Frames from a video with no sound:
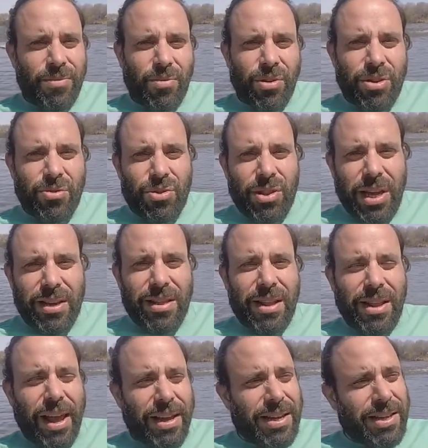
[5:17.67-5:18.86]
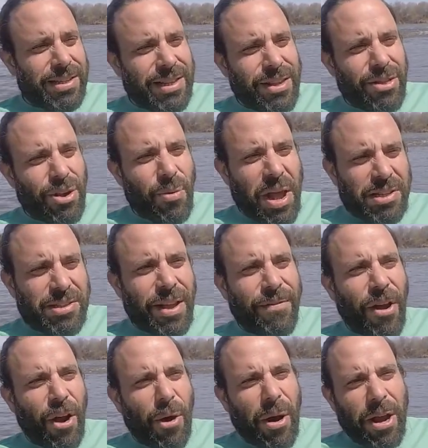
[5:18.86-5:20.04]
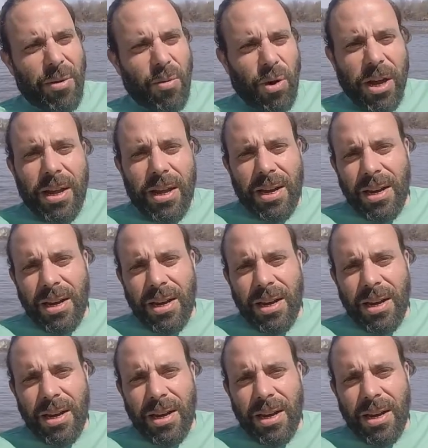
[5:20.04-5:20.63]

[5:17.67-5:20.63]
When you take, like he said, the Rastafari way,